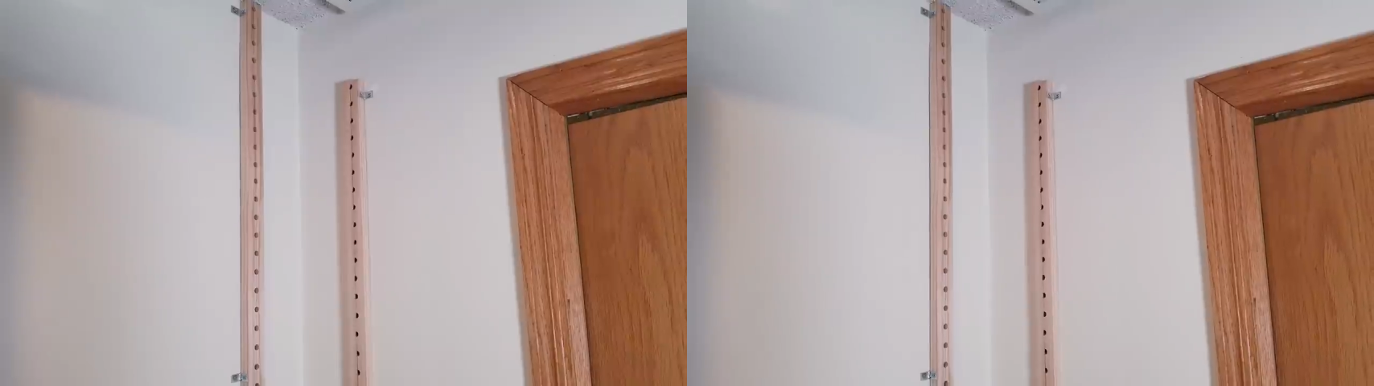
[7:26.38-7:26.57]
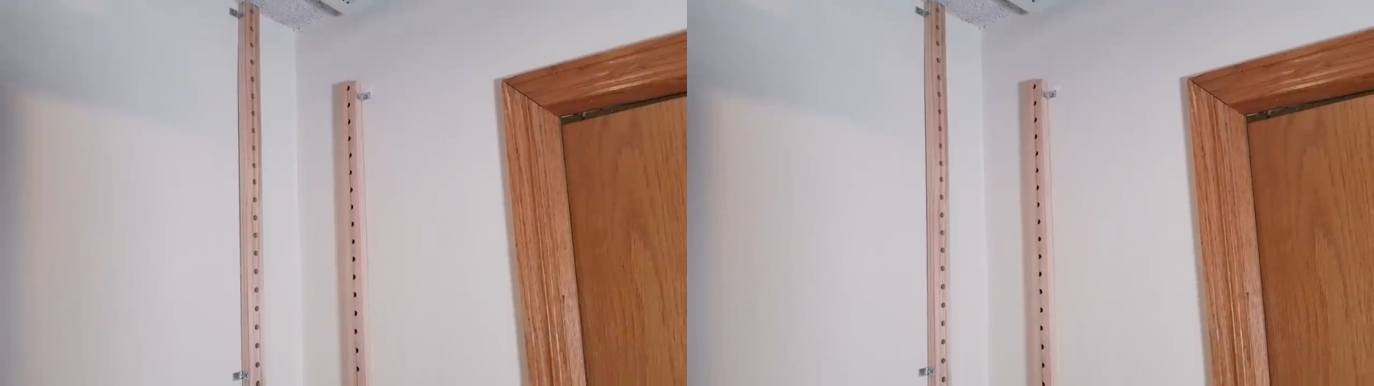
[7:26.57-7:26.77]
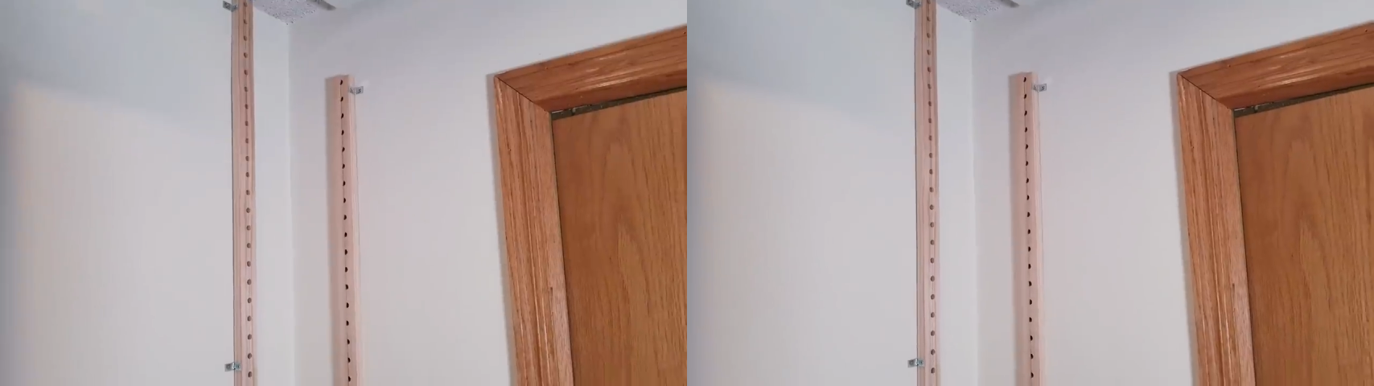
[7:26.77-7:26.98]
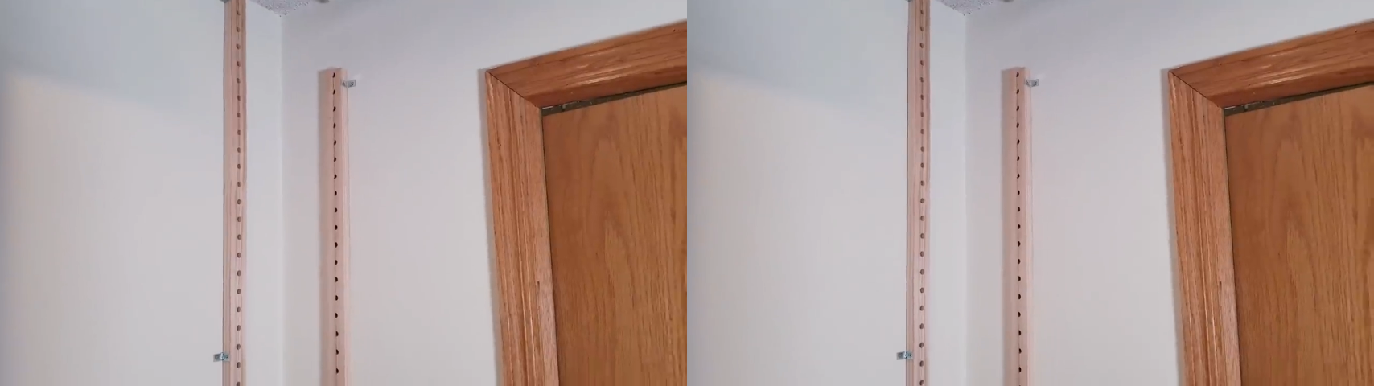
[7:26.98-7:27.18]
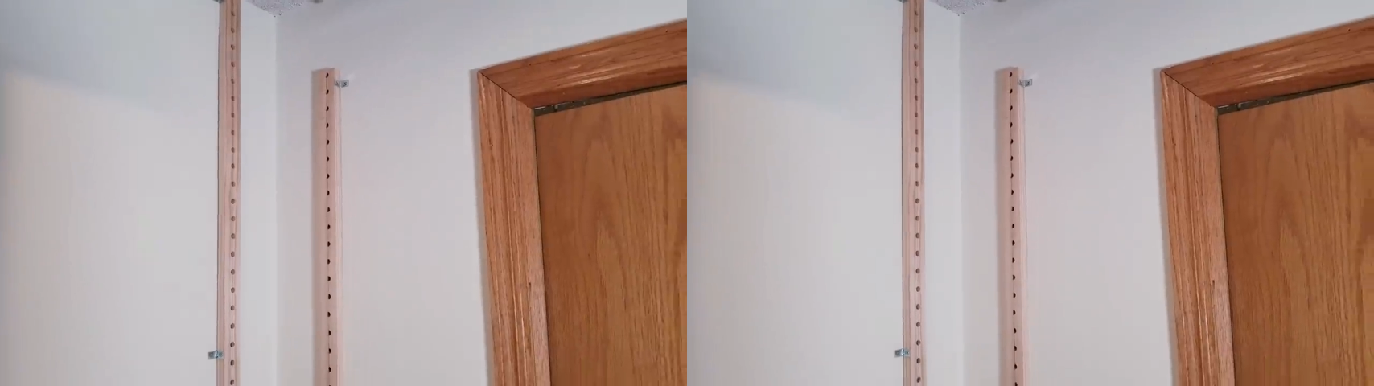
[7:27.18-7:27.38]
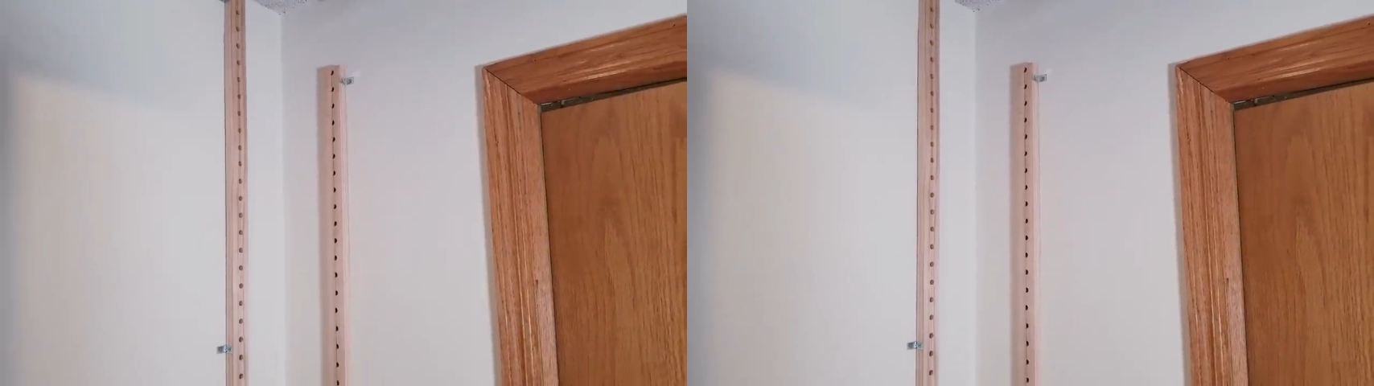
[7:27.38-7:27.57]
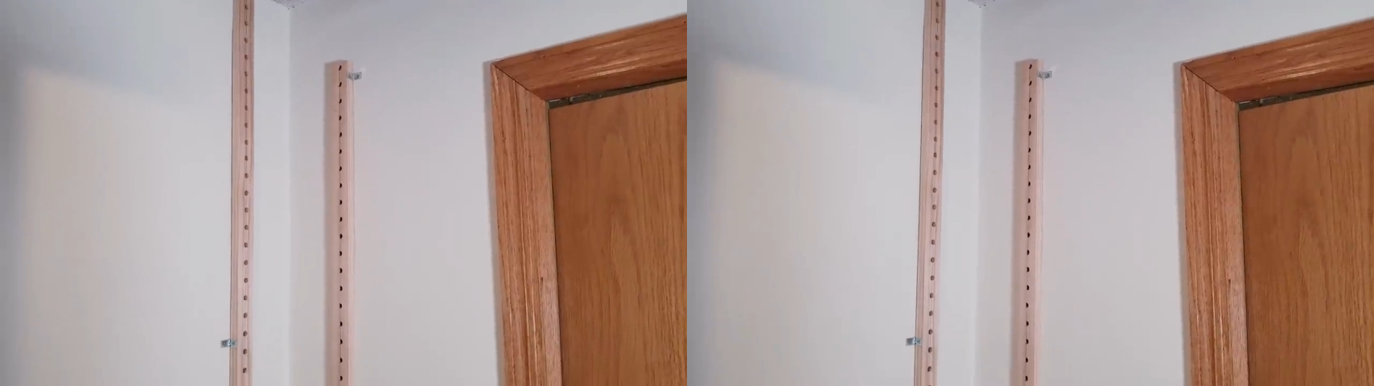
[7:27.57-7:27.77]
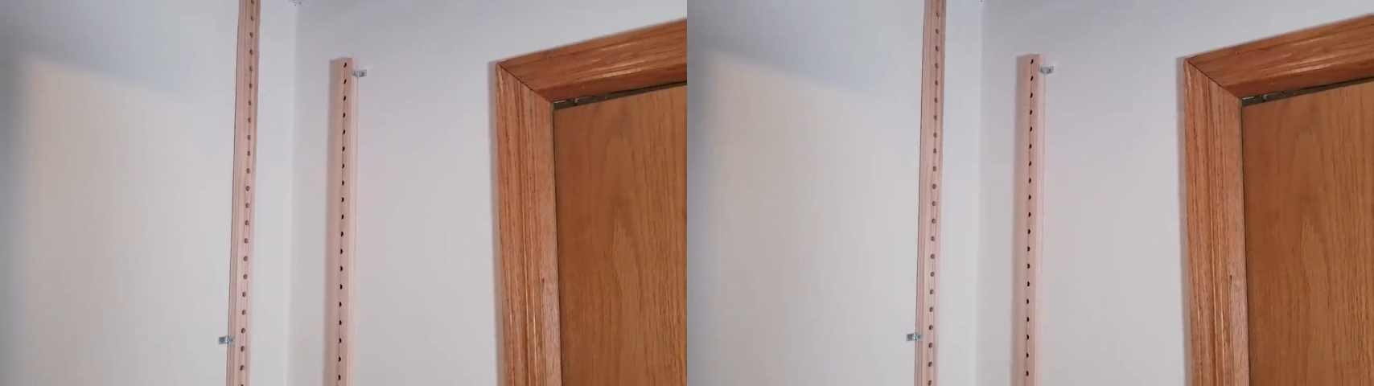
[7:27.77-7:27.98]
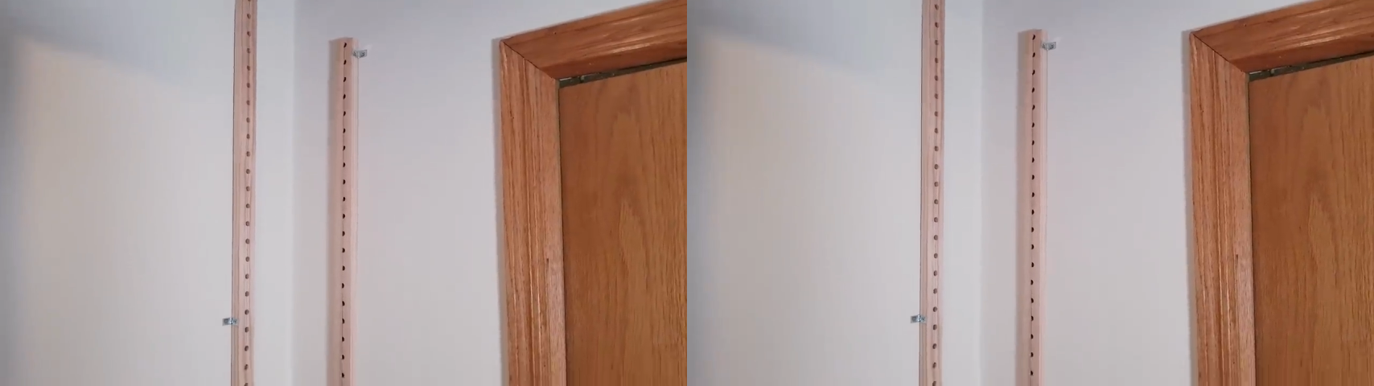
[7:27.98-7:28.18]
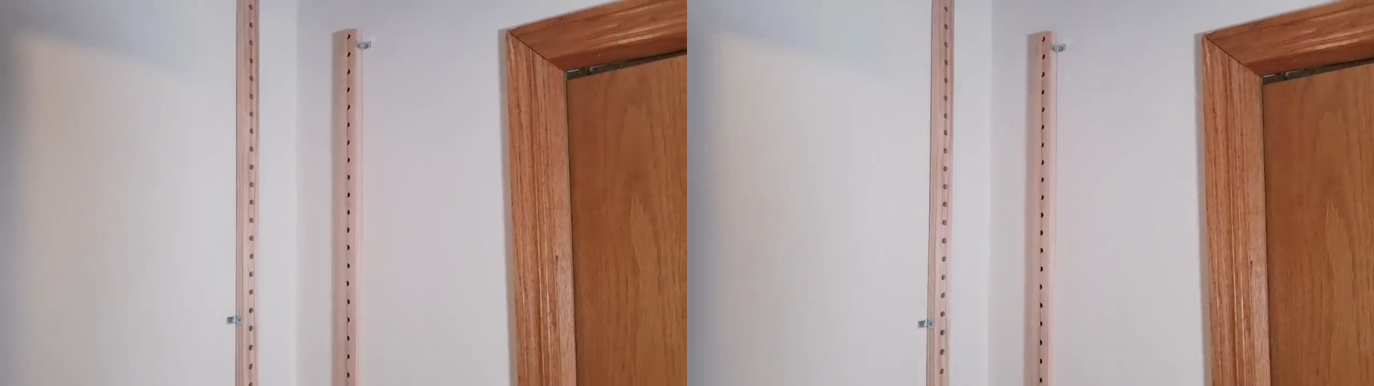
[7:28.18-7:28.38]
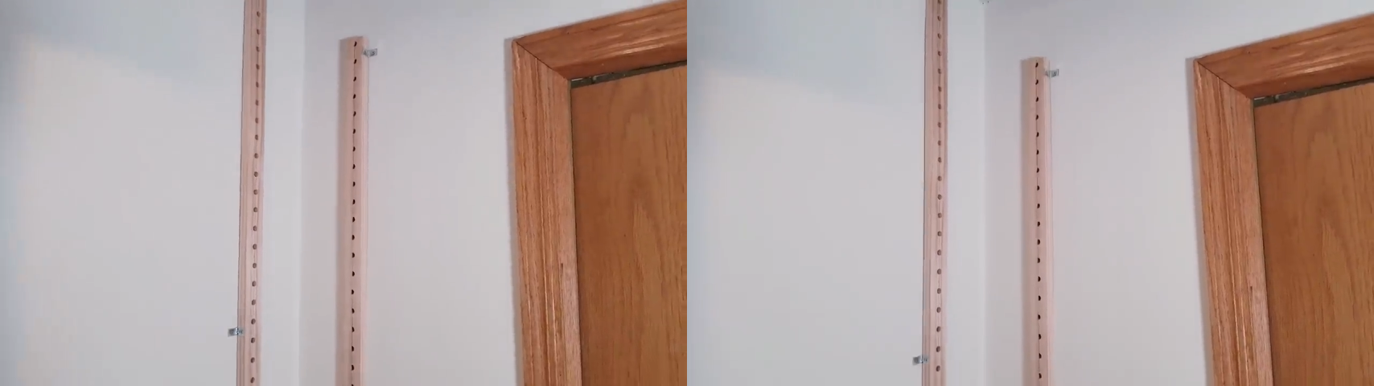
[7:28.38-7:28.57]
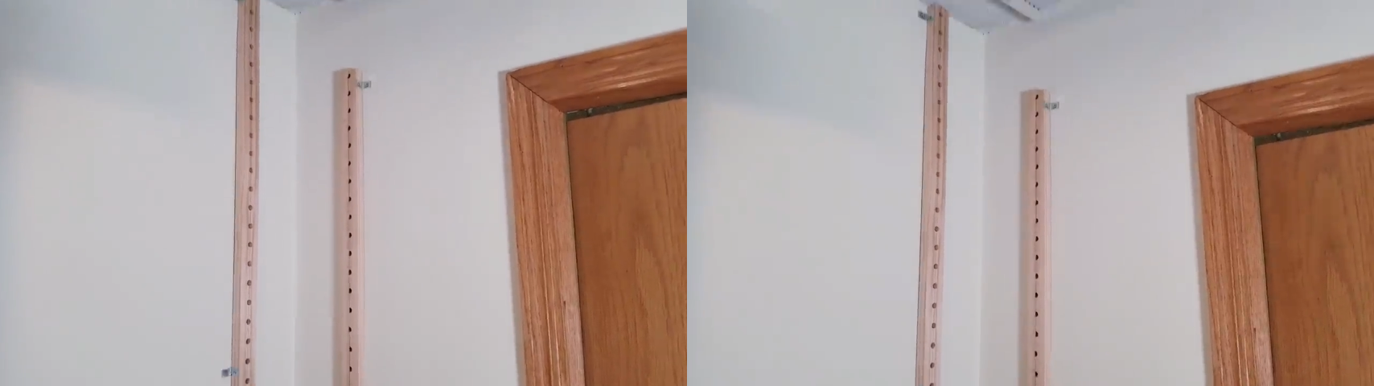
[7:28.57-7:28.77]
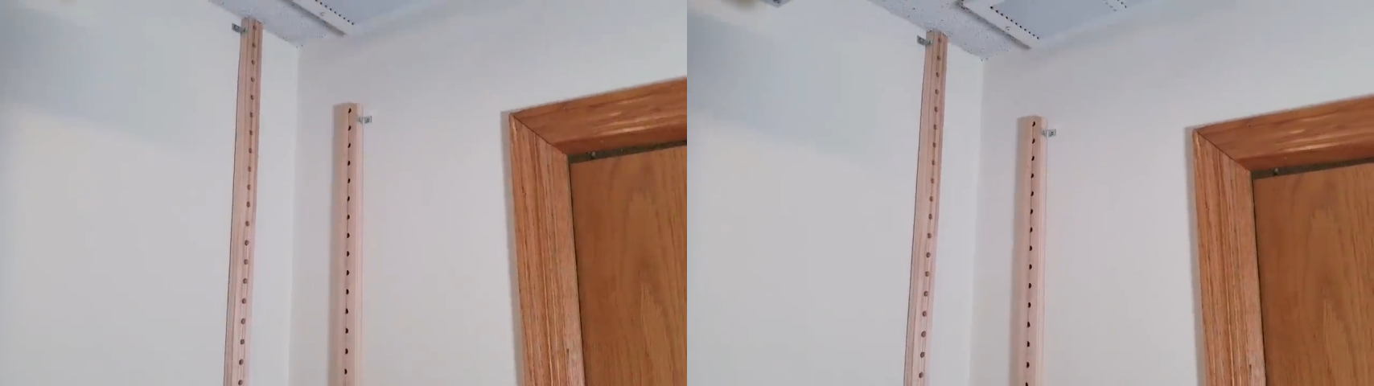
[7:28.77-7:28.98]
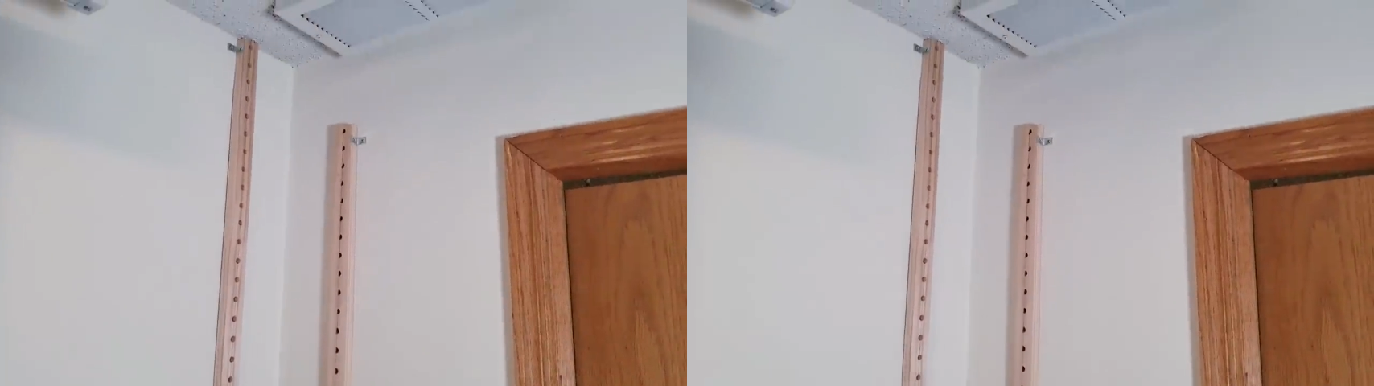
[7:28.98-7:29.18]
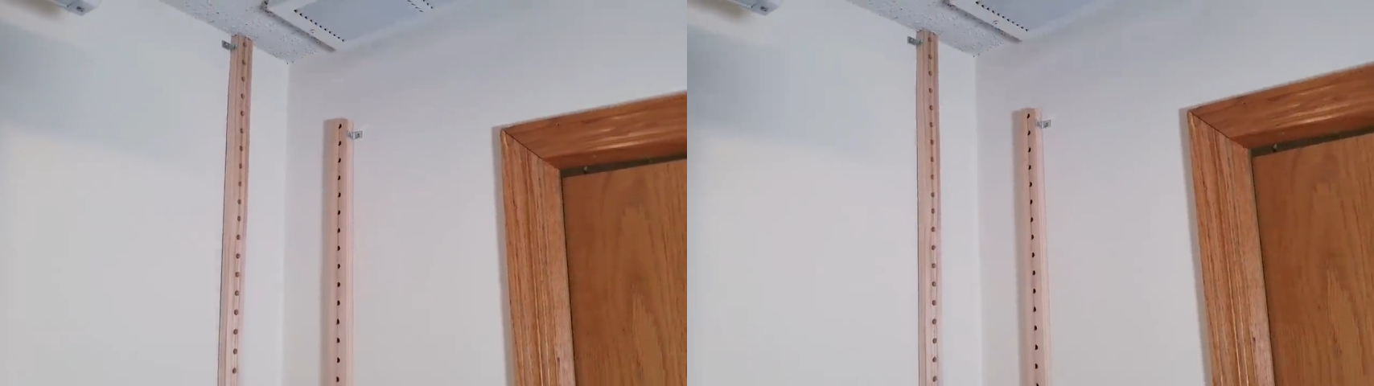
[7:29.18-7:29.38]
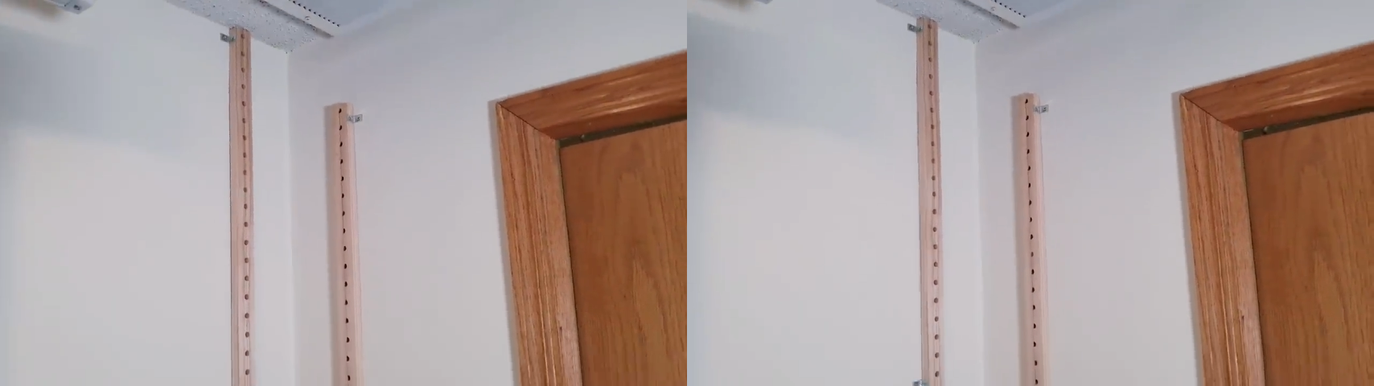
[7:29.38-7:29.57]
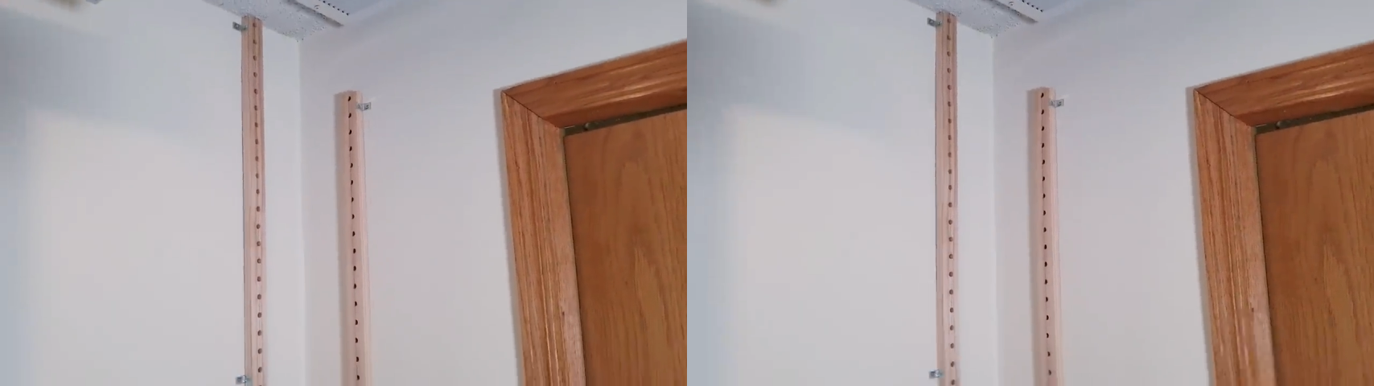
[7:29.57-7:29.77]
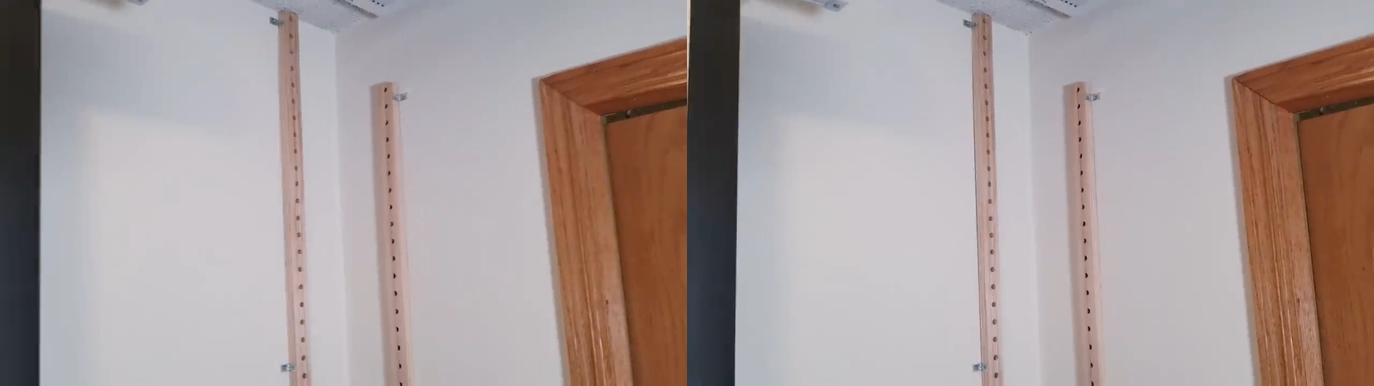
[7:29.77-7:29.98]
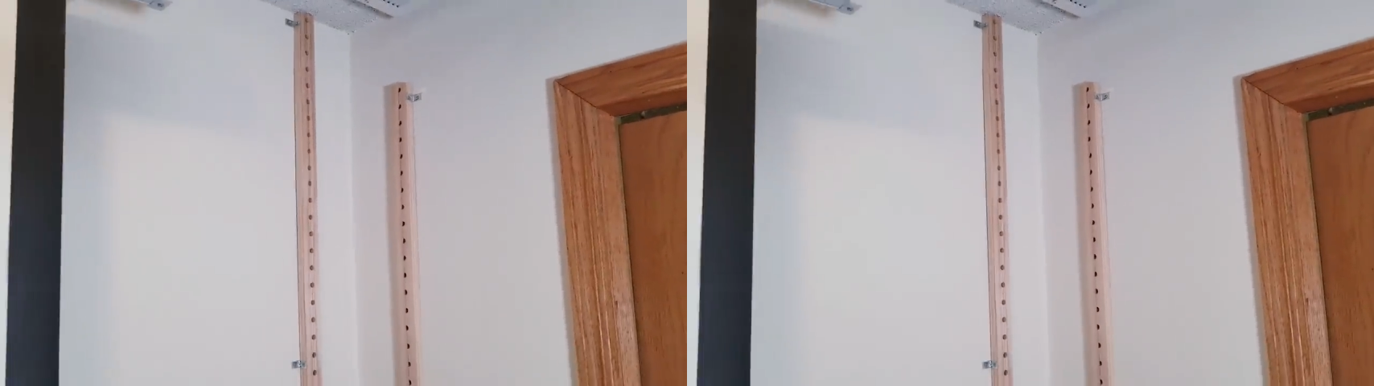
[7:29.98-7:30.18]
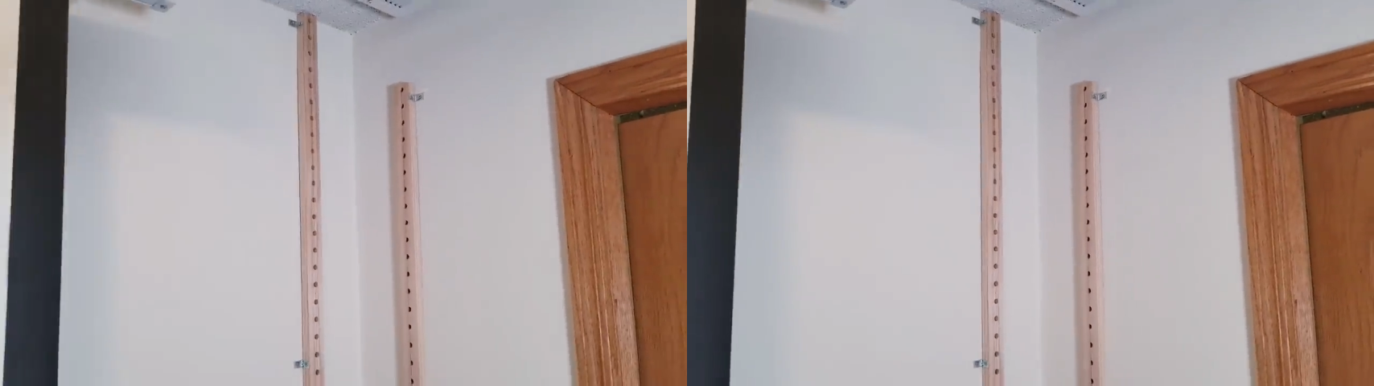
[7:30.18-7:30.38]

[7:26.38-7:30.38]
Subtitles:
Nobody's mouth can be seen.